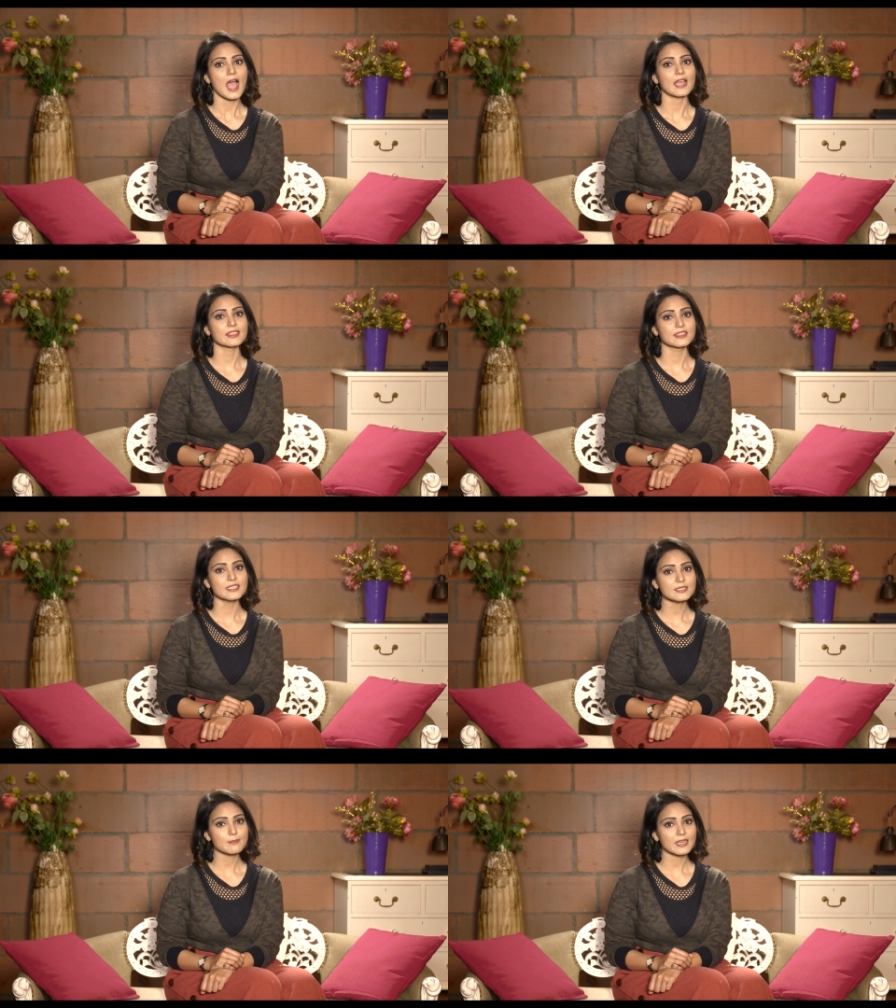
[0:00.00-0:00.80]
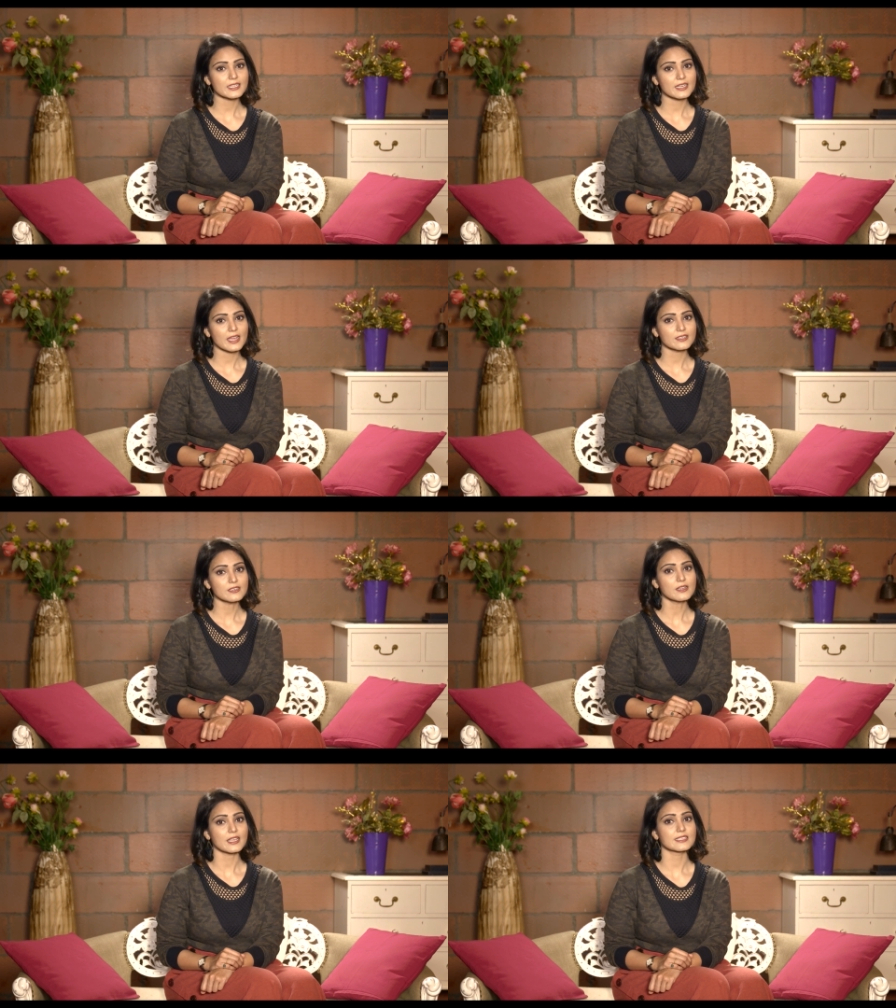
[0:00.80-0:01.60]
and this panty
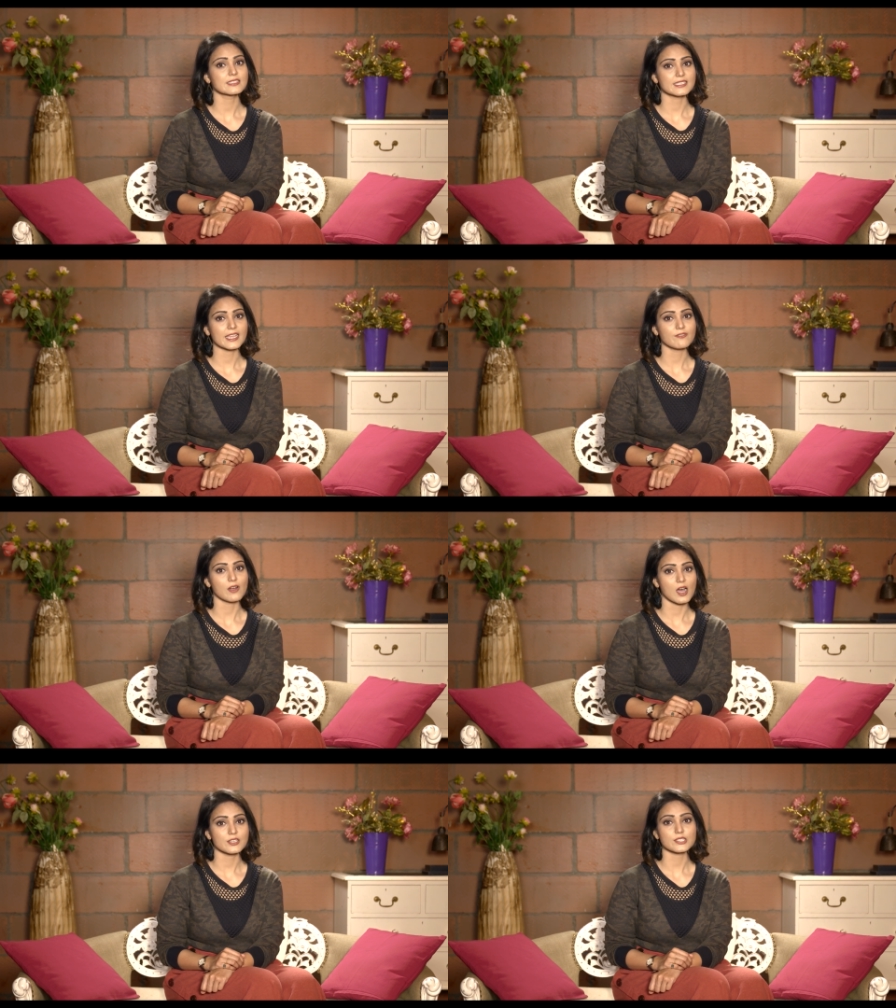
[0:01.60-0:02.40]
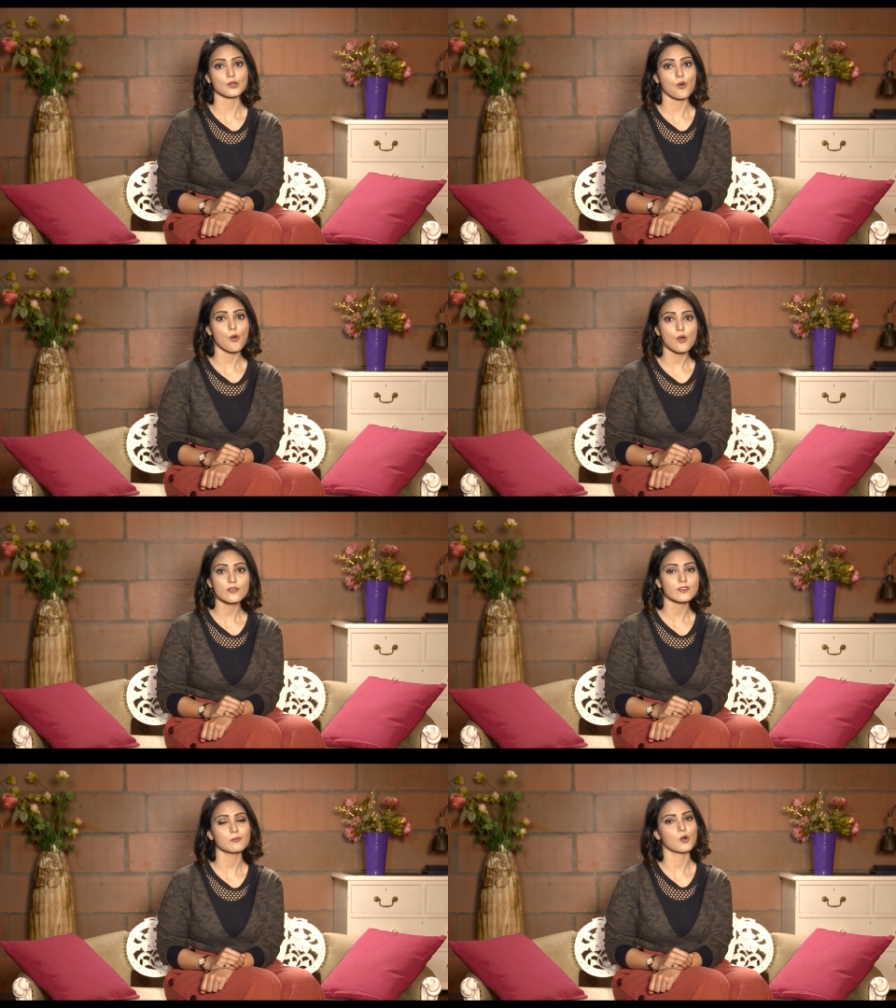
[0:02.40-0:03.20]
liner can save us
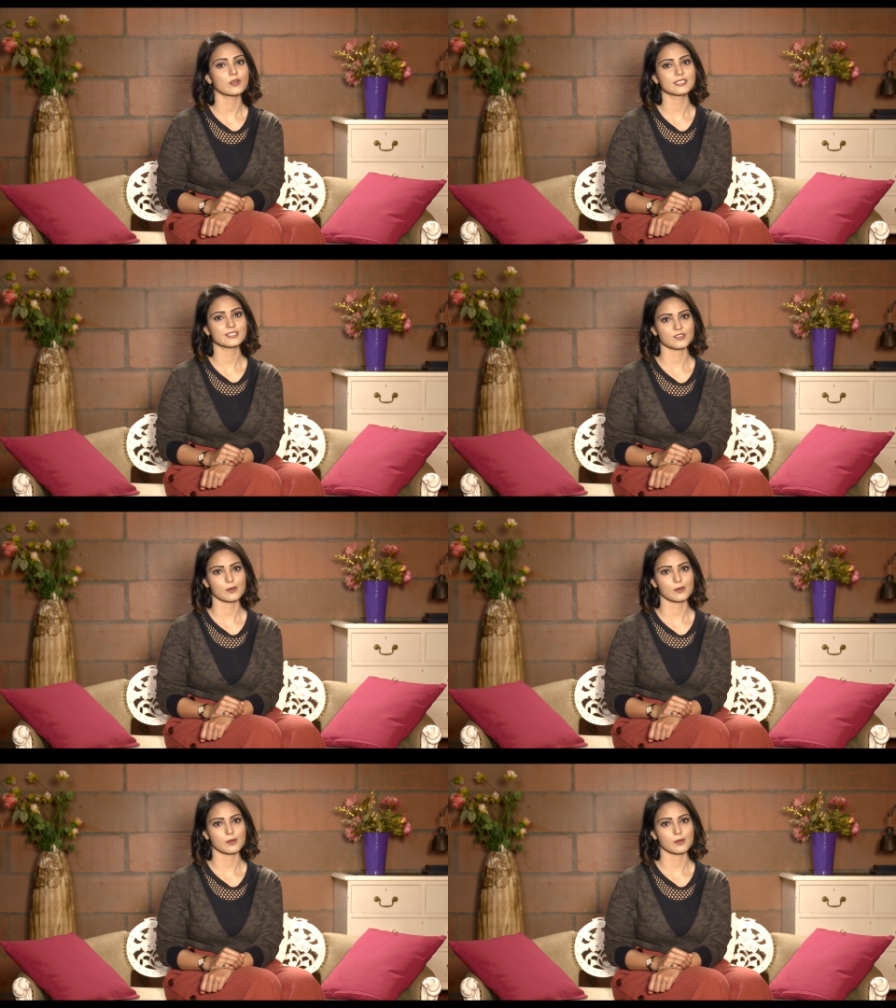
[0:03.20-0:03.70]
all from all these